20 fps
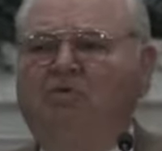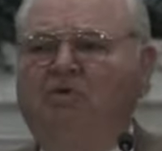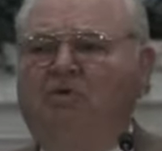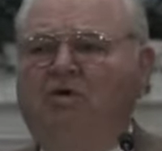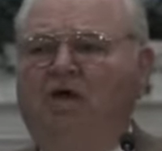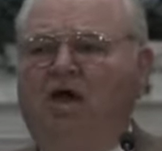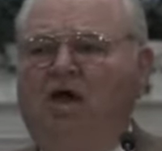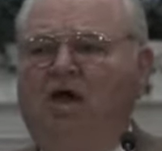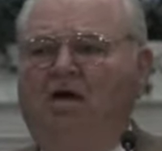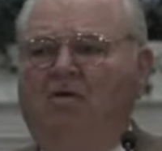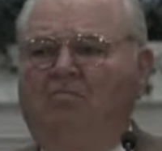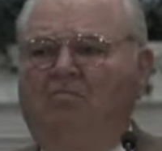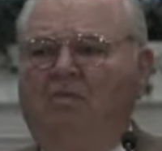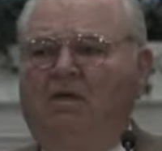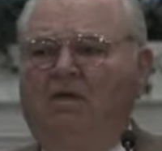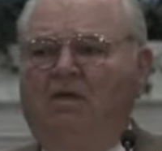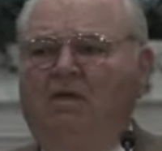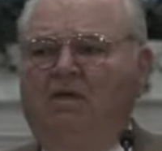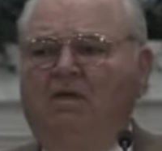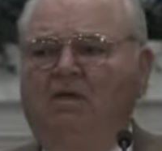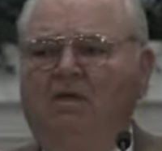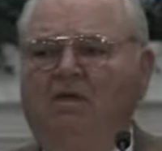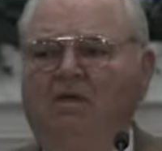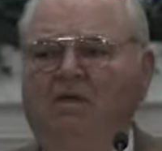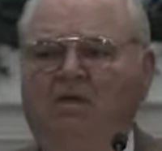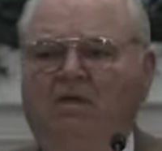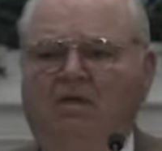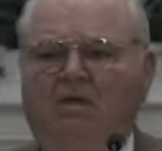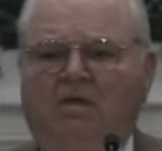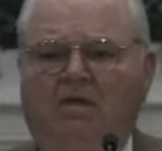to come.
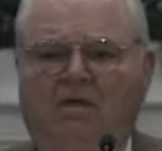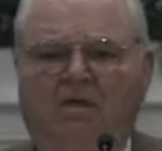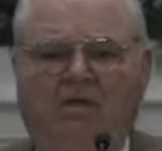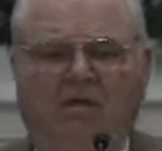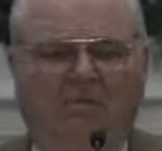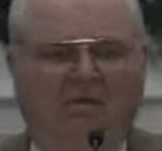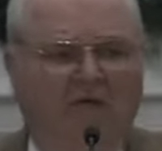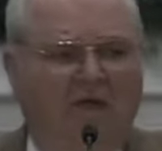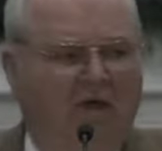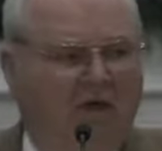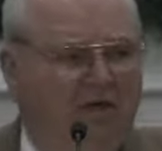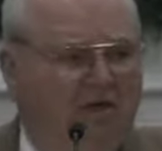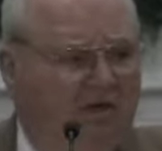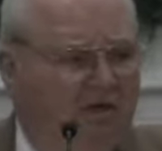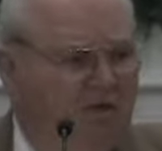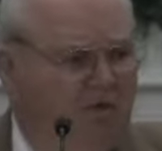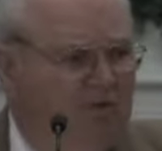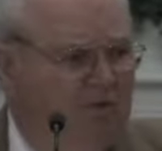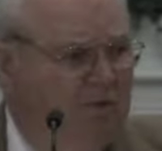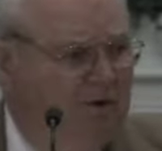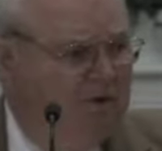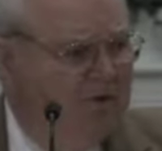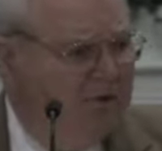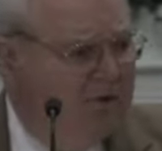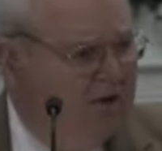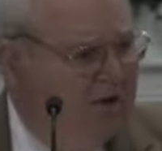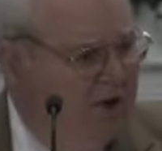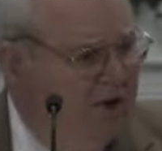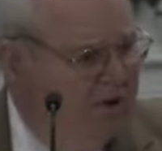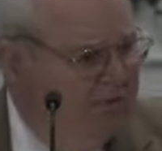Thank you, Brother
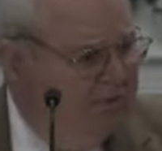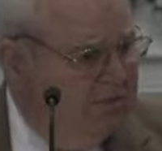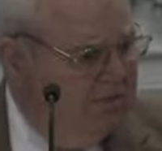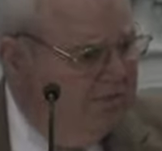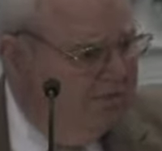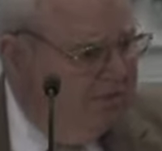Carper,